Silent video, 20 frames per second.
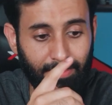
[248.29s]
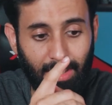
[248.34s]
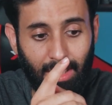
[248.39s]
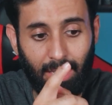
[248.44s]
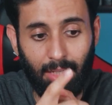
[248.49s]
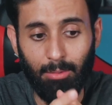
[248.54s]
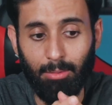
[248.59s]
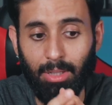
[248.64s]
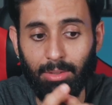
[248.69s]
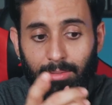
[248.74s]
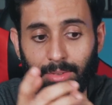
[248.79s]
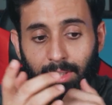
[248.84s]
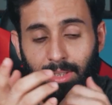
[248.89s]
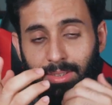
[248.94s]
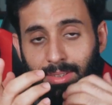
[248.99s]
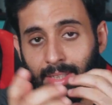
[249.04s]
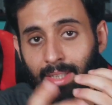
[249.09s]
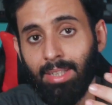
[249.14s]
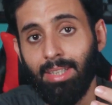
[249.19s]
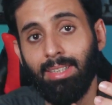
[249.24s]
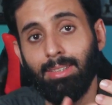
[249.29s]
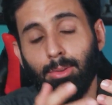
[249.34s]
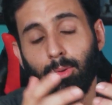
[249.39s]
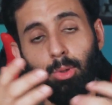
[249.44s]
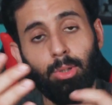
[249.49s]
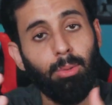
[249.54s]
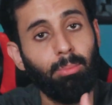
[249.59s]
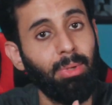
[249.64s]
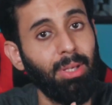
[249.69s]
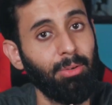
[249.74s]
However, there is
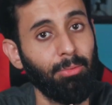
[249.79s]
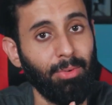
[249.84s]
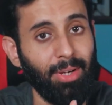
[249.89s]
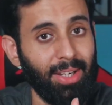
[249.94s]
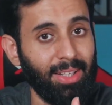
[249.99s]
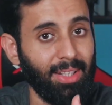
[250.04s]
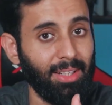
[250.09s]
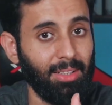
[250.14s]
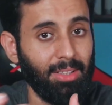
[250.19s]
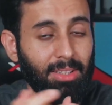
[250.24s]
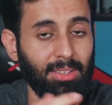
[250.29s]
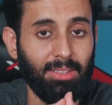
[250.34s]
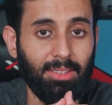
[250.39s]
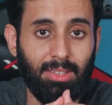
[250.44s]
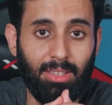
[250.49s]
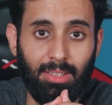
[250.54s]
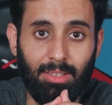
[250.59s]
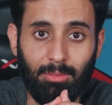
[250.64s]
going to be a waiting list